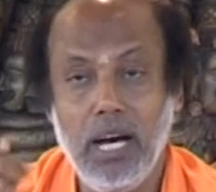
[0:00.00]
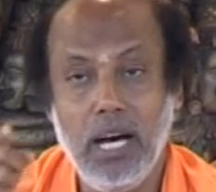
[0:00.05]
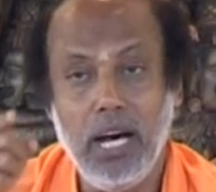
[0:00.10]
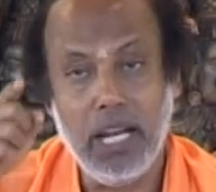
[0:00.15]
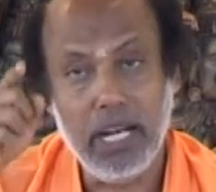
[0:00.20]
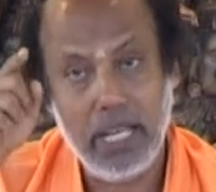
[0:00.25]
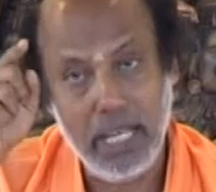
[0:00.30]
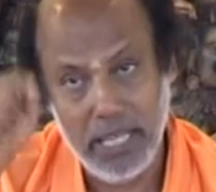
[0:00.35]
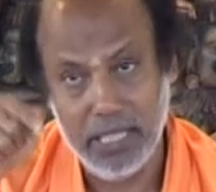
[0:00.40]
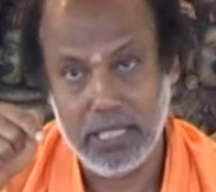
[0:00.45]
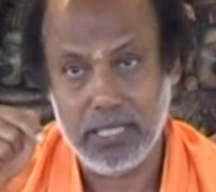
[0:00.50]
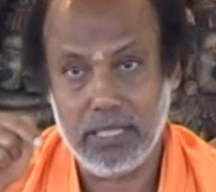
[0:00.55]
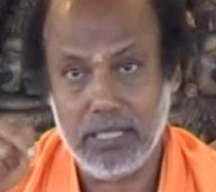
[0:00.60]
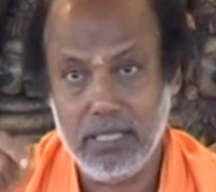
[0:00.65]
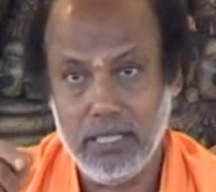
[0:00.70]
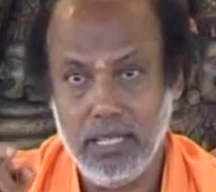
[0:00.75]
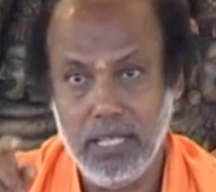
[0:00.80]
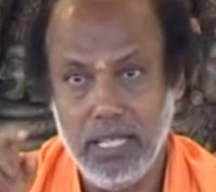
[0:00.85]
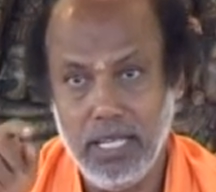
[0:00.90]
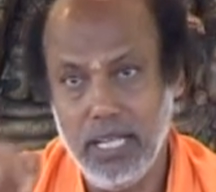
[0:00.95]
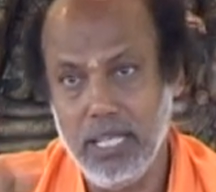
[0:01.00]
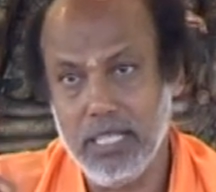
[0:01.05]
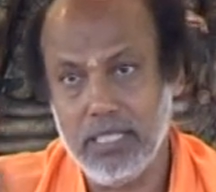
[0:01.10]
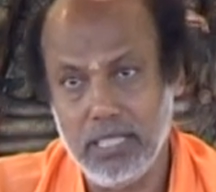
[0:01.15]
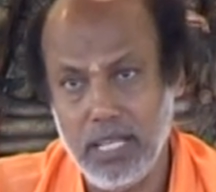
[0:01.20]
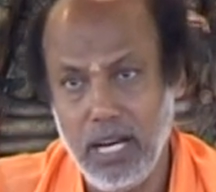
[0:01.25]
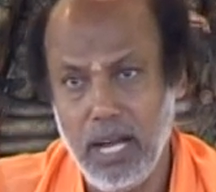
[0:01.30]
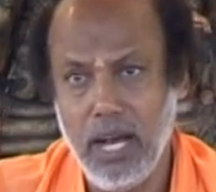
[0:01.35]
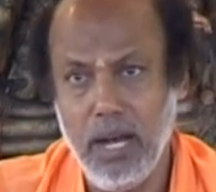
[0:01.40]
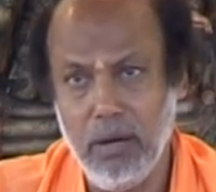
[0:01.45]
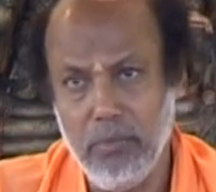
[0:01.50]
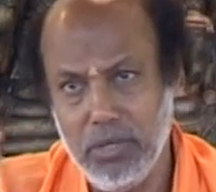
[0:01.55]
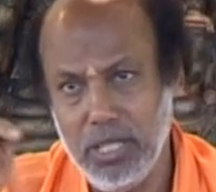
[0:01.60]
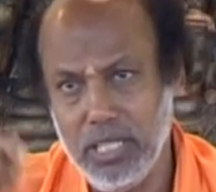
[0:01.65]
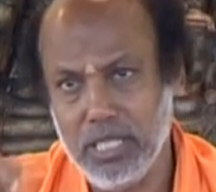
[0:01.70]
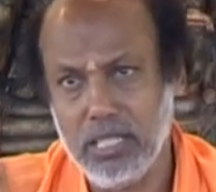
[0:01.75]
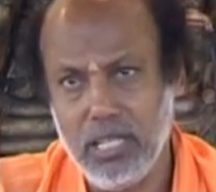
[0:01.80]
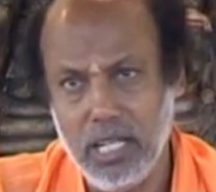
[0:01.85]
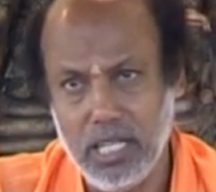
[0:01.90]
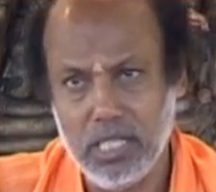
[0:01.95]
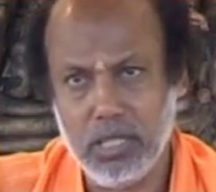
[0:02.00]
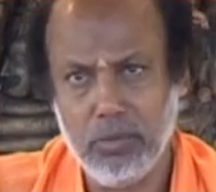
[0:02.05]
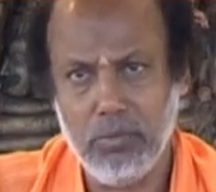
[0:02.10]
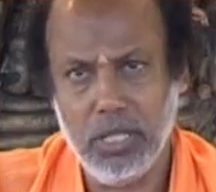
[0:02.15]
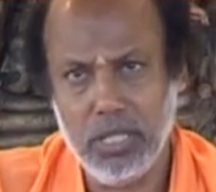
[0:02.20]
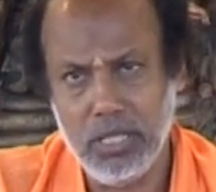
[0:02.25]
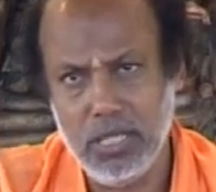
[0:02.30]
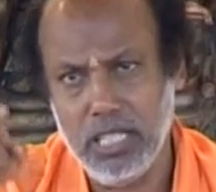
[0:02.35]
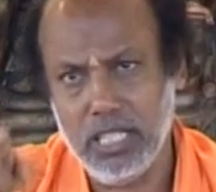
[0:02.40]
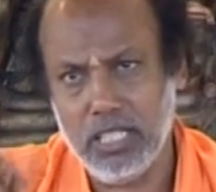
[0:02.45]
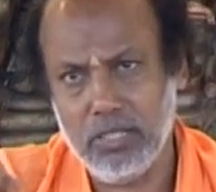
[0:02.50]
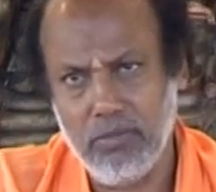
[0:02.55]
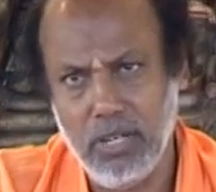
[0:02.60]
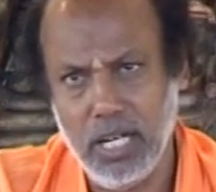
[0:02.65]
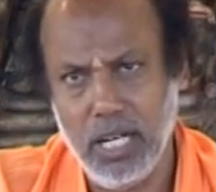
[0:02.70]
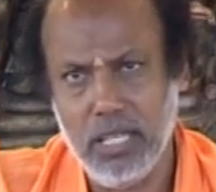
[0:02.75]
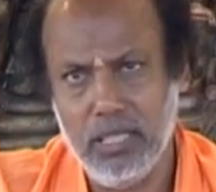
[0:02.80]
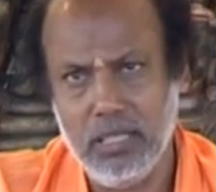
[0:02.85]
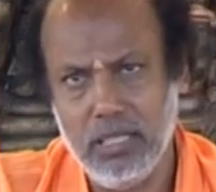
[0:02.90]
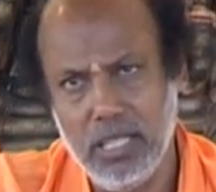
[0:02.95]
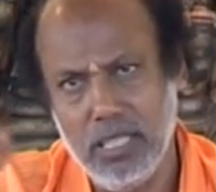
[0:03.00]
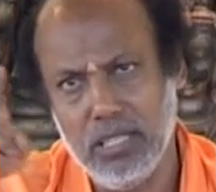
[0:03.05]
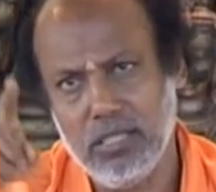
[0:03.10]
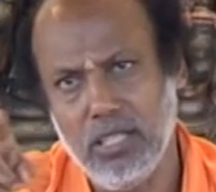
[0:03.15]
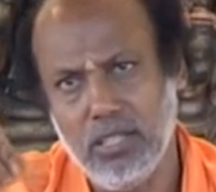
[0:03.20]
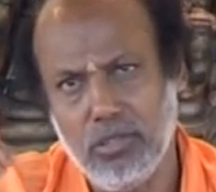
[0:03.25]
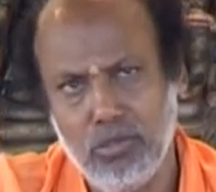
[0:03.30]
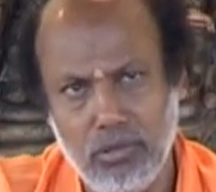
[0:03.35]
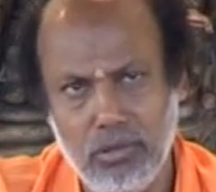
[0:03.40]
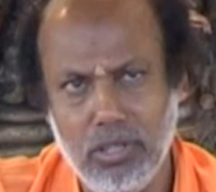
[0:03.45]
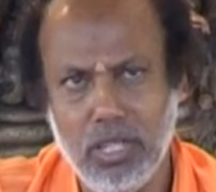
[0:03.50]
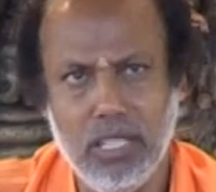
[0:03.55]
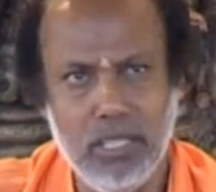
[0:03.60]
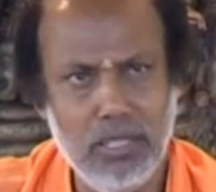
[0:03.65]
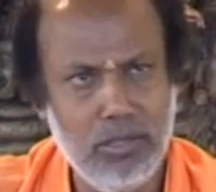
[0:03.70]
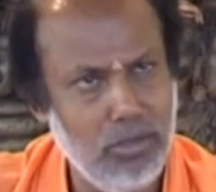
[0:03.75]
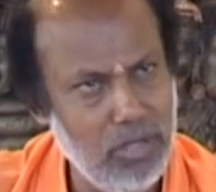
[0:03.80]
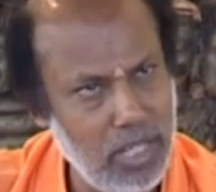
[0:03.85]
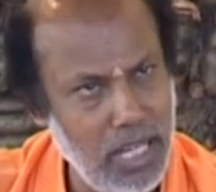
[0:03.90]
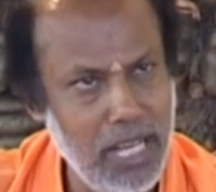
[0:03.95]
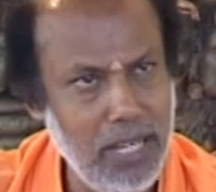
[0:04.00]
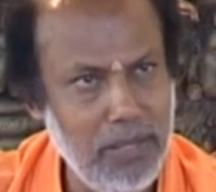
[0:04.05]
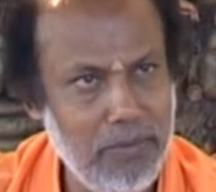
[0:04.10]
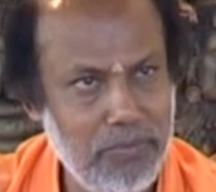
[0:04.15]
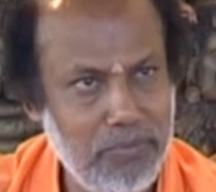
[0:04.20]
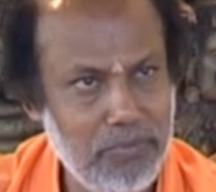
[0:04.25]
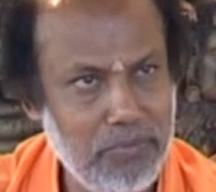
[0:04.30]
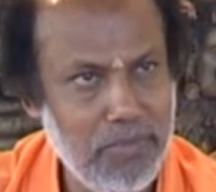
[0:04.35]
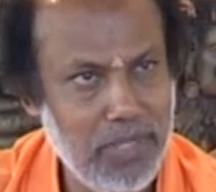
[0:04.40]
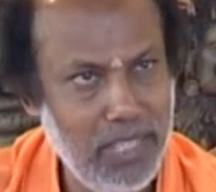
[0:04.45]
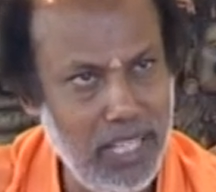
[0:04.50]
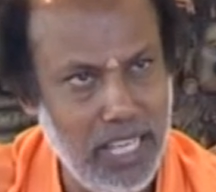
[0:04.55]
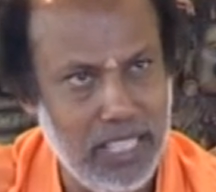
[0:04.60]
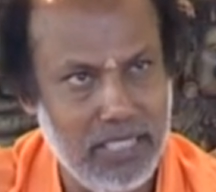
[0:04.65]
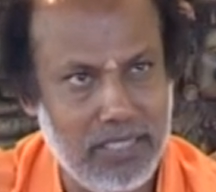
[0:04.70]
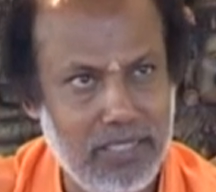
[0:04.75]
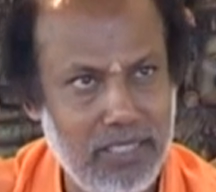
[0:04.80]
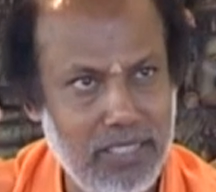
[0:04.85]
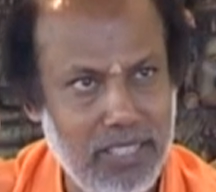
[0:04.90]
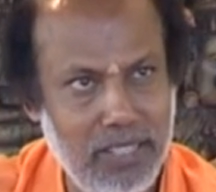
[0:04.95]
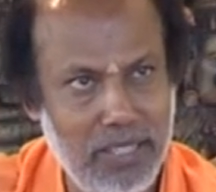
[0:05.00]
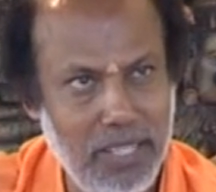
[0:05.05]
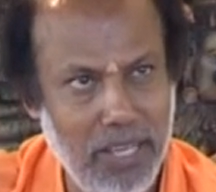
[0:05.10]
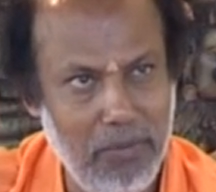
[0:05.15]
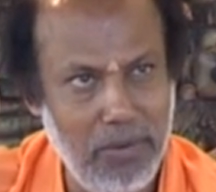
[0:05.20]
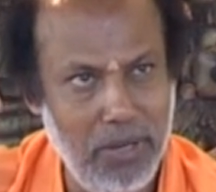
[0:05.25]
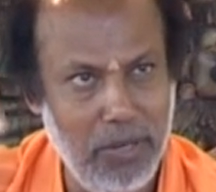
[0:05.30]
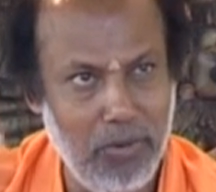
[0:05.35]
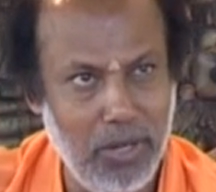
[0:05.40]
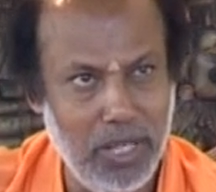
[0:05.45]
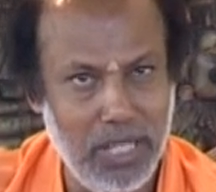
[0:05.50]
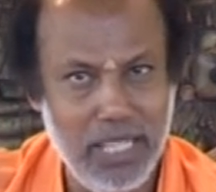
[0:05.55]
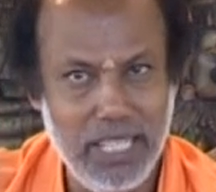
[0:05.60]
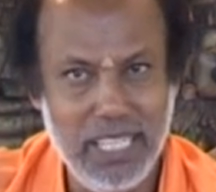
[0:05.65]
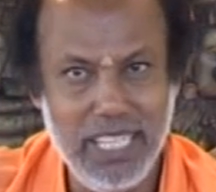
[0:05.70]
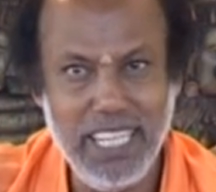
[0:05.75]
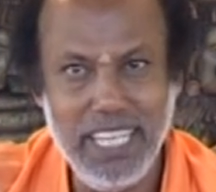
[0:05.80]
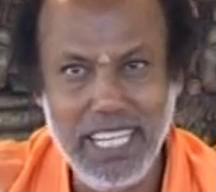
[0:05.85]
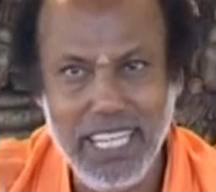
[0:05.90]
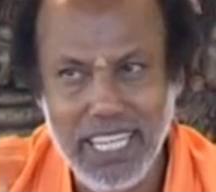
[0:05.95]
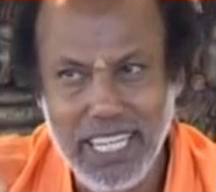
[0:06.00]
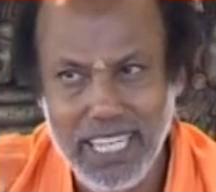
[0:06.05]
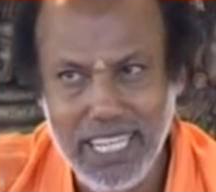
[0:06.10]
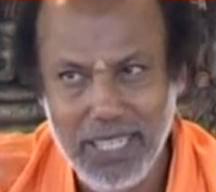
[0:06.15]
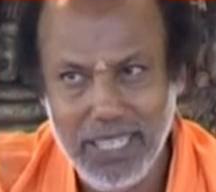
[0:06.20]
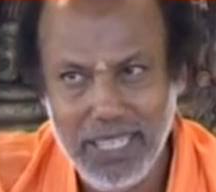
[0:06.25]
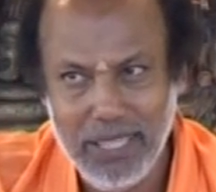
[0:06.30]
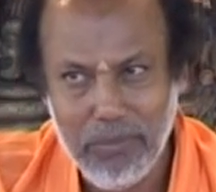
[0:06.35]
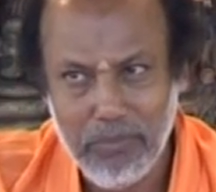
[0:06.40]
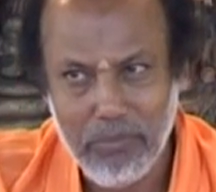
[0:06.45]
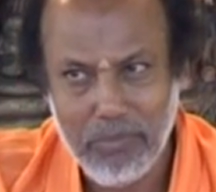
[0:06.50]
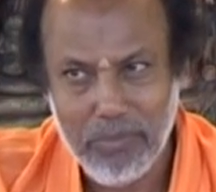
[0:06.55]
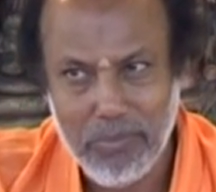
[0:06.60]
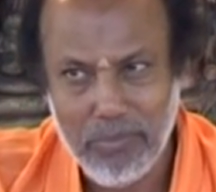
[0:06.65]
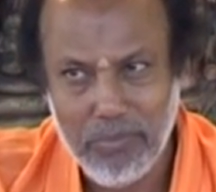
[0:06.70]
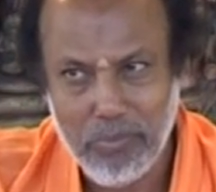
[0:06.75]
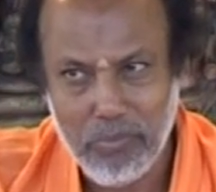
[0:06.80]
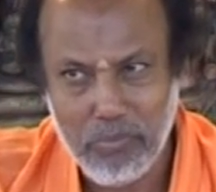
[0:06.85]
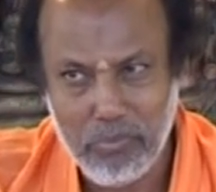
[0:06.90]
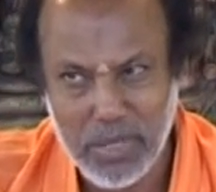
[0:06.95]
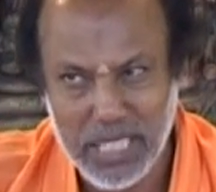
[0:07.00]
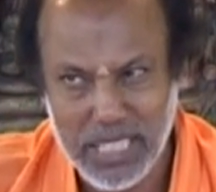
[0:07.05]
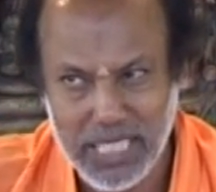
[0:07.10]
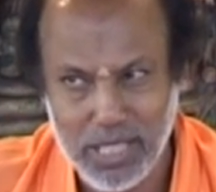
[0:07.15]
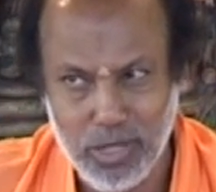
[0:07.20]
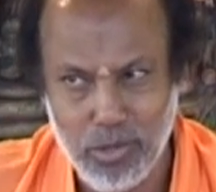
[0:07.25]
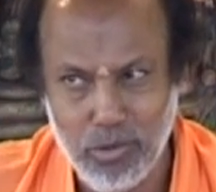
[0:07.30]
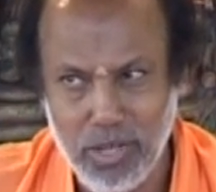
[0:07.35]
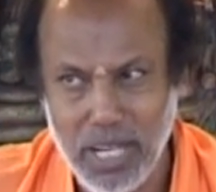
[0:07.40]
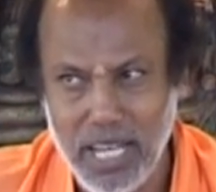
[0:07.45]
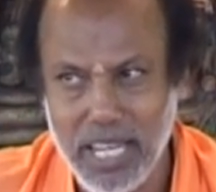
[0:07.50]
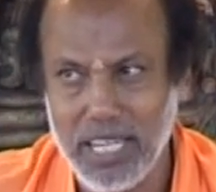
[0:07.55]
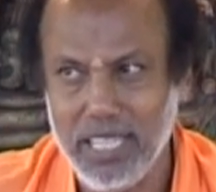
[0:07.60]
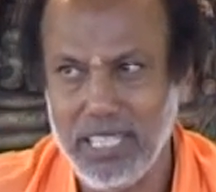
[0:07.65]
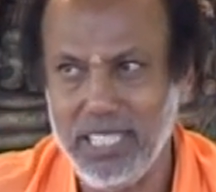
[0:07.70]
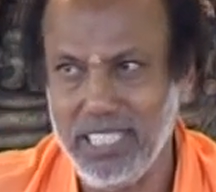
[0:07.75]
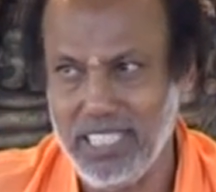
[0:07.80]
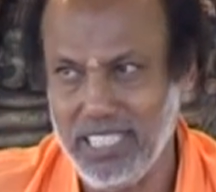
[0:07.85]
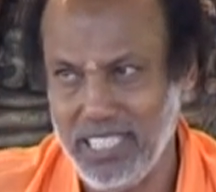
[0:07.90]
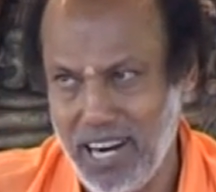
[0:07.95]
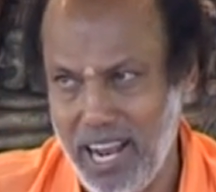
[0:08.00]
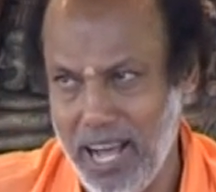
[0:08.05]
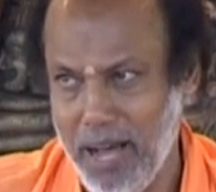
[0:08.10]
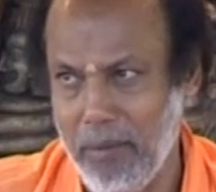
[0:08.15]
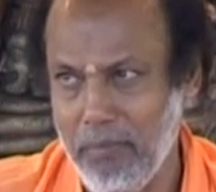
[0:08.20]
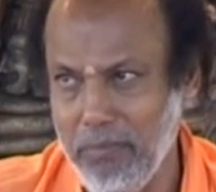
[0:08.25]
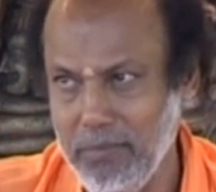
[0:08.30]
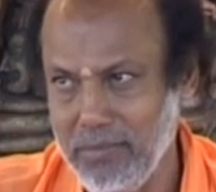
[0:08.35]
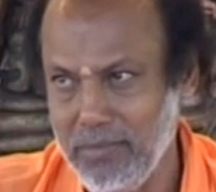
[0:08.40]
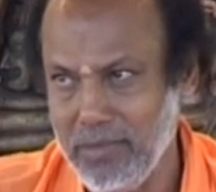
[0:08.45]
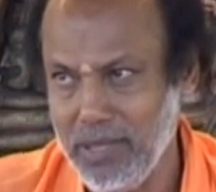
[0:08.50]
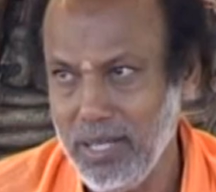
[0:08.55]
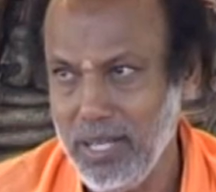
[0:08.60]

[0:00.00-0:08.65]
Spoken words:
are S. S. Ram, S. Lakshman, S. Bharat, S. Shatrughan. Okay? Yes, everybody. In particular, he is Ram.